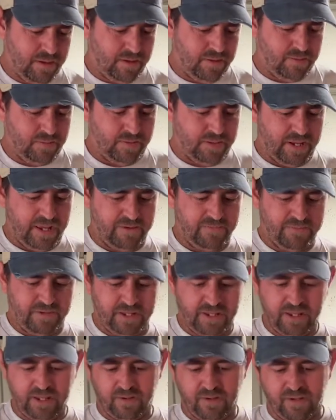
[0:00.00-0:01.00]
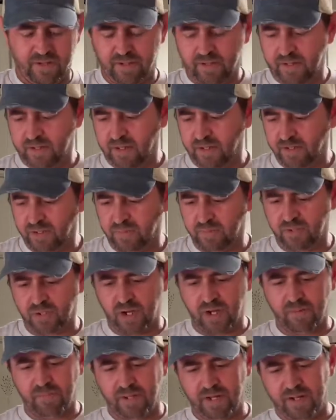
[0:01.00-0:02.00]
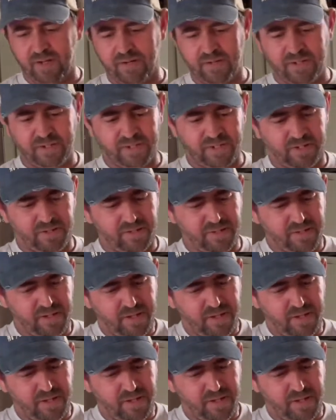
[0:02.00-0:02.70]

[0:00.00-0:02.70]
But definitely going to do some trimming on it. So